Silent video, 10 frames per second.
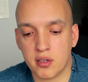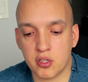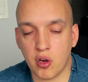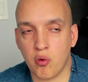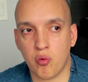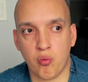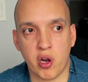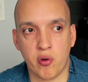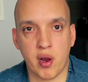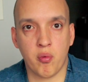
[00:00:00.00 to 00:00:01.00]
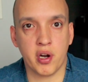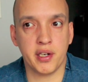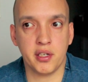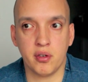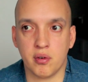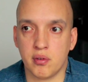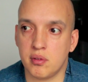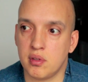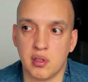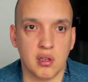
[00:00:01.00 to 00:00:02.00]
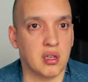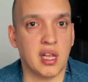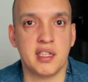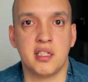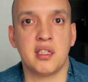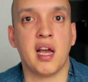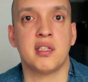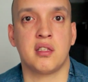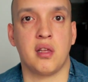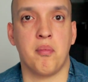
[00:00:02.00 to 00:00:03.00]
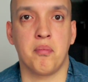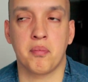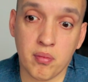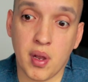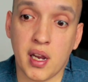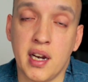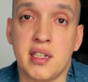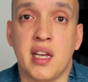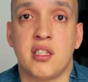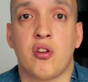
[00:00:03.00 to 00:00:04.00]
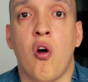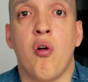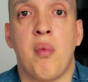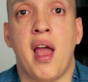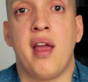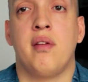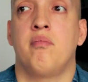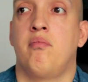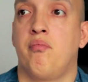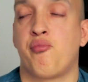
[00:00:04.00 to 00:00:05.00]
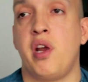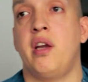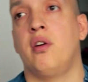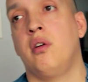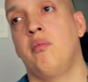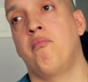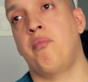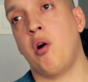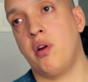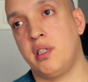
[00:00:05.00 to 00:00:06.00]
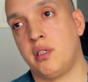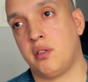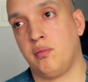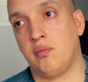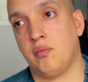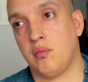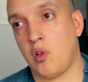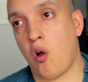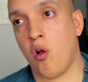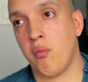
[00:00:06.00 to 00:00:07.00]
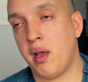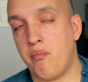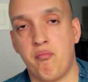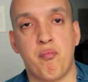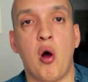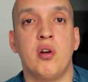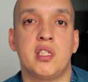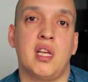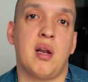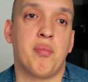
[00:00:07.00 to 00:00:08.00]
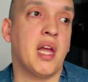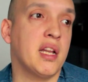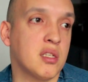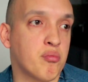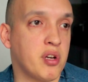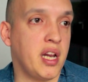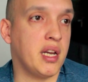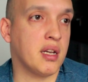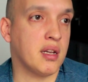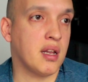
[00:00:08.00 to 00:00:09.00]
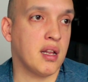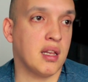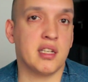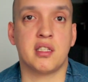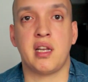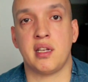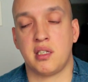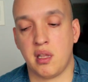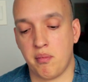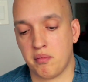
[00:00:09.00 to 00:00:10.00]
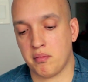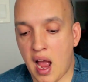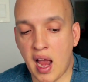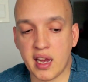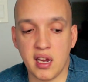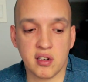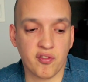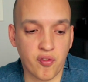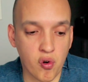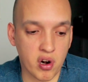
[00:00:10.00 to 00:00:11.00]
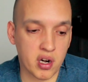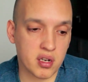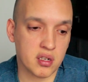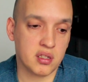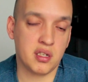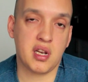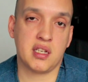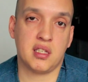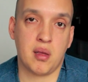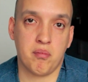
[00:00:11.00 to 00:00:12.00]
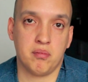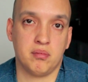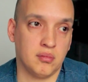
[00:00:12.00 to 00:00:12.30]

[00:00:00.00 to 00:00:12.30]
So what do I want to do? Let's test them. I'm going to test all my breeder boas. All my boas that I plan to breed, let's test them. I can't afford to test them.